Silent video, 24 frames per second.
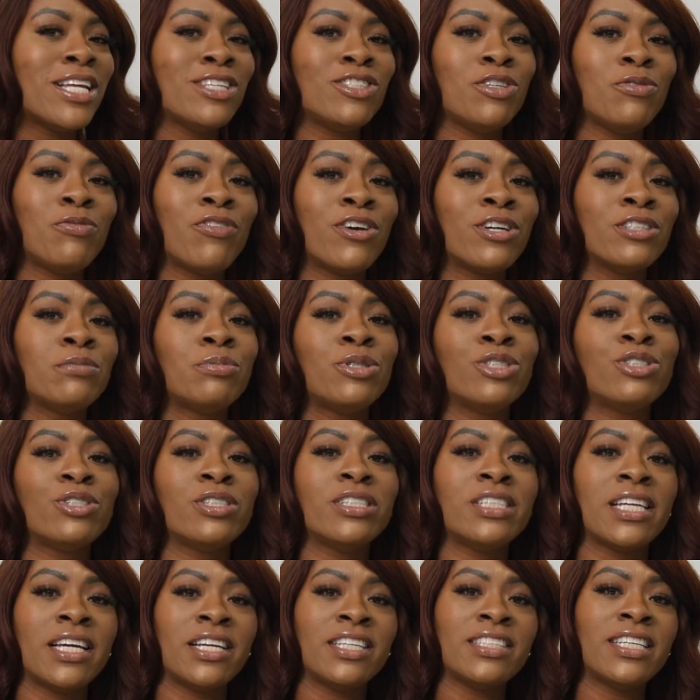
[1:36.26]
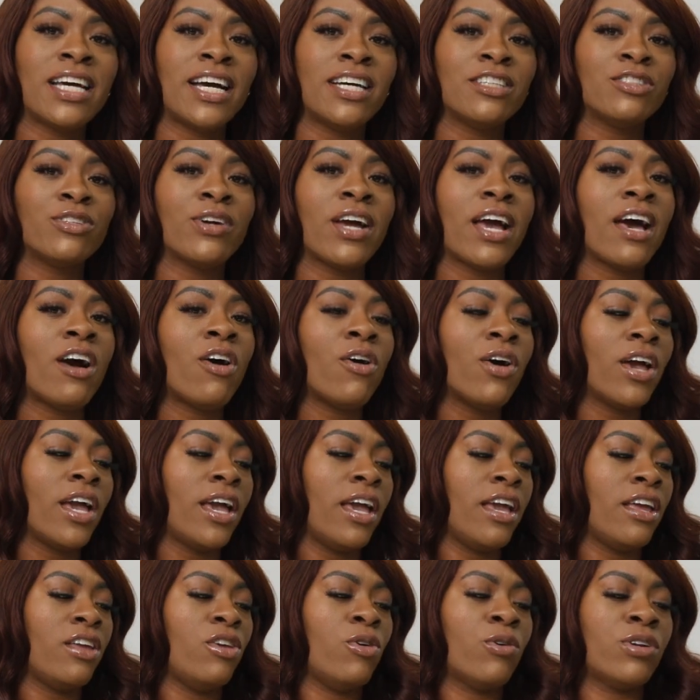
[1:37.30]
that you first put your sanitizer out
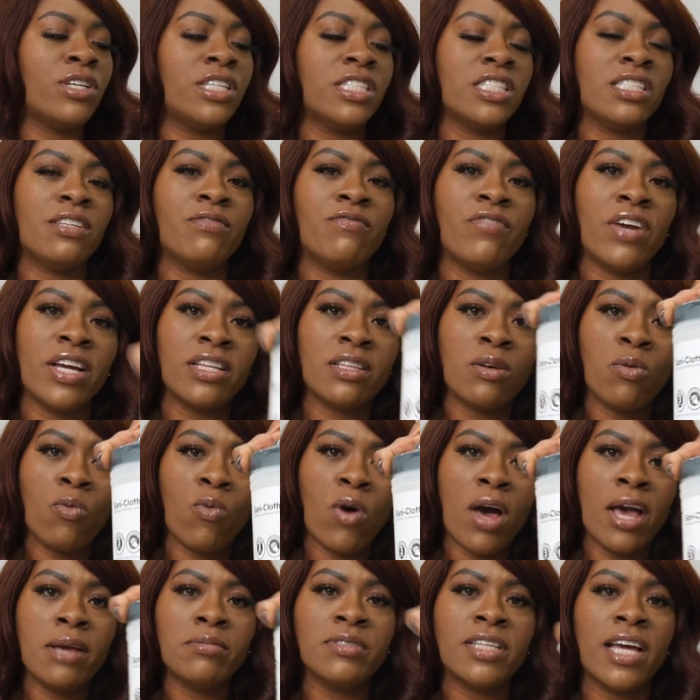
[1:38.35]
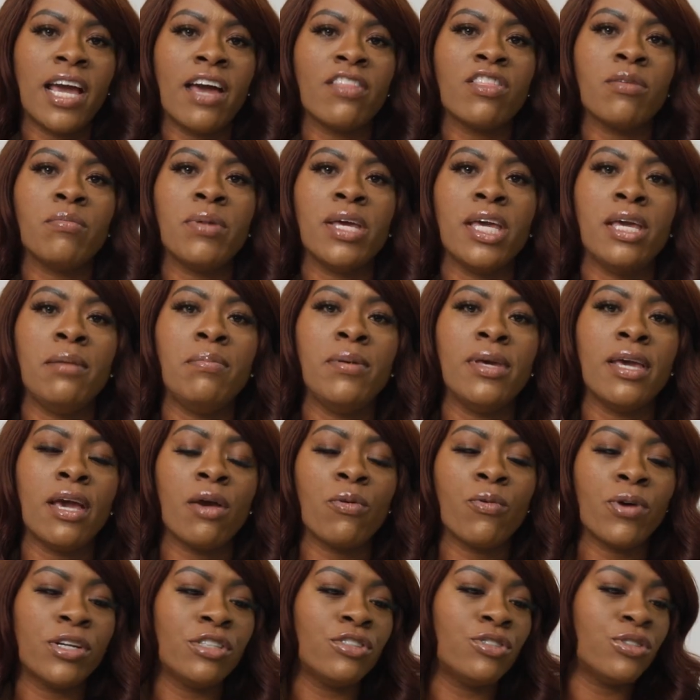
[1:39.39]
and your disinfectant wipes. They have to be
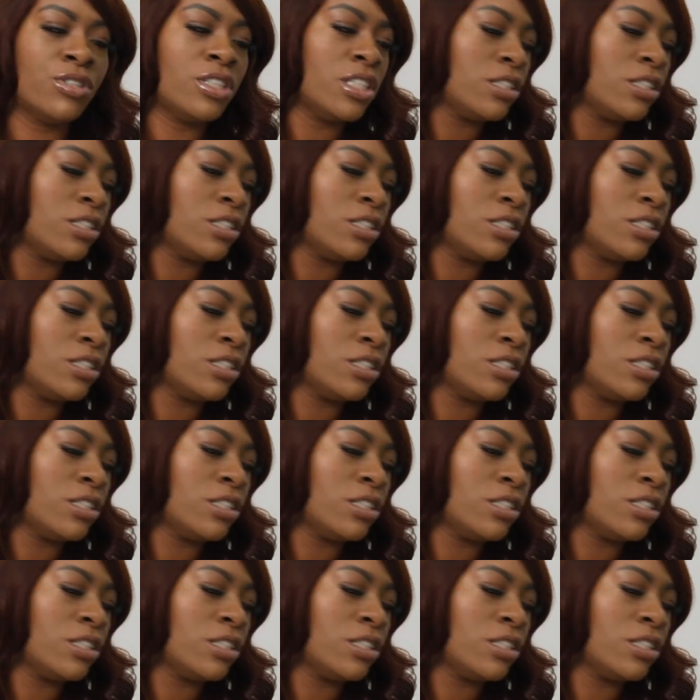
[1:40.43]
EPA registered